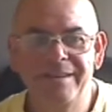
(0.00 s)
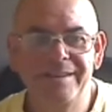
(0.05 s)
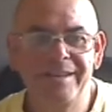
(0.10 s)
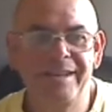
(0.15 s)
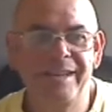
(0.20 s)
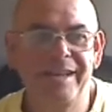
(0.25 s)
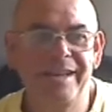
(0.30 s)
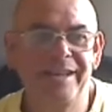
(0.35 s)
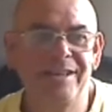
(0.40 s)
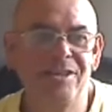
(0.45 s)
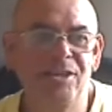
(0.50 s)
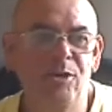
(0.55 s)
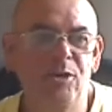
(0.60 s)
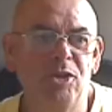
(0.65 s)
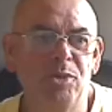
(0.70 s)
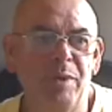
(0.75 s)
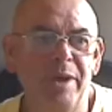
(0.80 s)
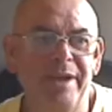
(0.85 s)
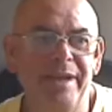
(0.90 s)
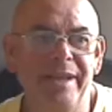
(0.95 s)
The
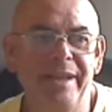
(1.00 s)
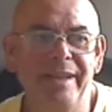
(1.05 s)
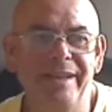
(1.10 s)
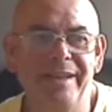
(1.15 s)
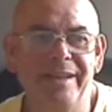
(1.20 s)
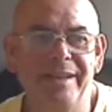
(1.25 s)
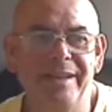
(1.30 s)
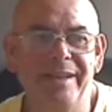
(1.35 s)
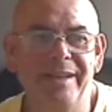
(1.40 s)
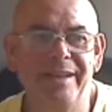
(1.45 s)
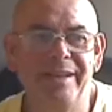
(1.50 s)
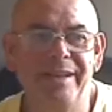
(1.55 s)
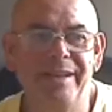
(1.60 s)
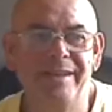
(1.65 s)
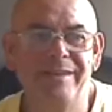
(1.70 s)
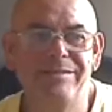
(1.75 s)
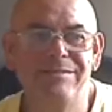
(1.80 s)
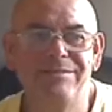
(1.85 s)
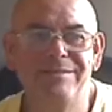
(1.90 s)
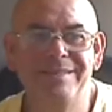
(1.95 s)
220,
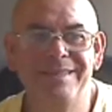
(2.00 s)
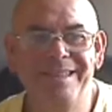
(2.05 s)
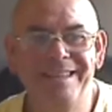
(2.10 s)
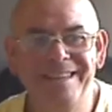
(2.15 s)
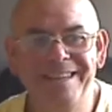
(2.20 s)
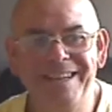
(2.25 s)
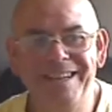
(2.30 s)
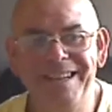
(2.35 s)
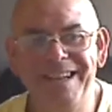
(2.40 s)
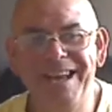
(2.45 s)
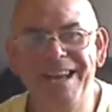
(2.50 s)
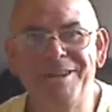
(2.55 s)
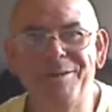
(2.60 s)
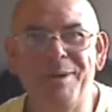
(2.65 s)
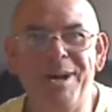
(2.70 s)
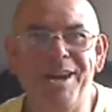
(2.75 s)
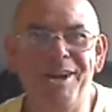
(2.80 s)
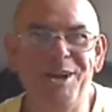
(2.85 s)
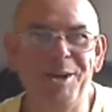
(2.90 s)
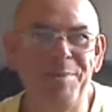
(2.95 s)
a nice
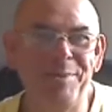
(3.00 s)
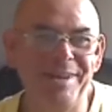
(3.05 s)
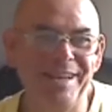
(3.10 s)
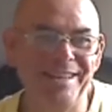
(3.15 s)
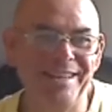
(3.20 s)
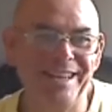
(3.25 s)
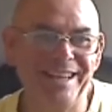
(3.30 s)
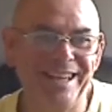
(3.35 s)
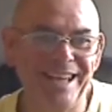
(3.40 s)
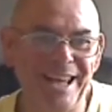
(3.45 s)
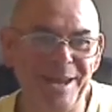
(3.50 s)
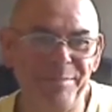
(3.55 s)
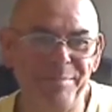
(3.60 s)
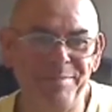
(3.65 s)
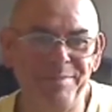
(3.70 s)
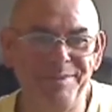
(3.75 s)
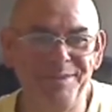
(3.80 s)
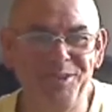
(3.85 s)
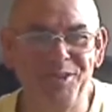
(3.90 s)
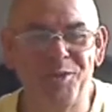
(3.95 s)
wide open
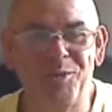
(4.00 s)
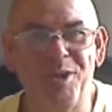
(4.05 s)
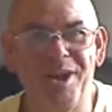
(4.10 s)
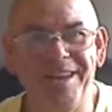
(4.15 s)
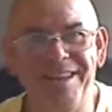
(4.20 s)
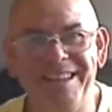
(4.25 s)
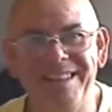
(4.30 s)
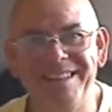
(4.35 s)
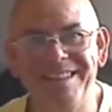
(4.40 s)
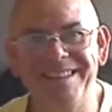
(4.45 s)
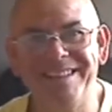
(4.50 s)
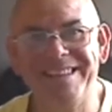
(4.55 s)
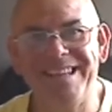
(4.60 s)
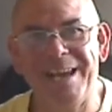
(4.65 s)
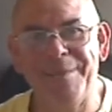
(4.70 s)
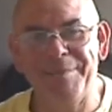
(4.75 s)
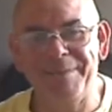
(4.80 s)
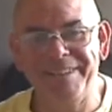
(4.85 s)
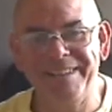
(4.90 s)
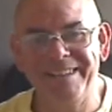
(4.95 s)
handicap, just what I need this
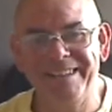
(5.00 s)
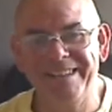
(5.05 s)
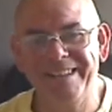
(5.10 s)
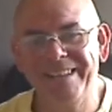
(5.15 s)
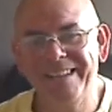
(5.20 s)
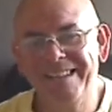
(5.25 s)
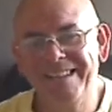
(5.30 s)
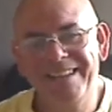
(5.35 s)
time of day.